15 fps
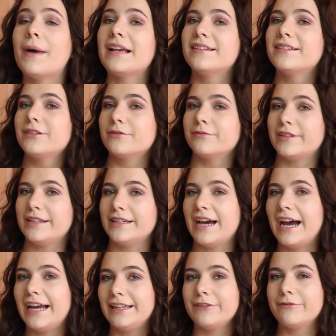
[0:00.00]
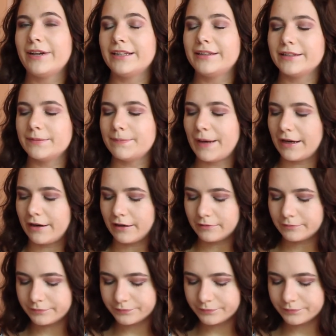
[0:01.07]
but I still really highly rate this powder.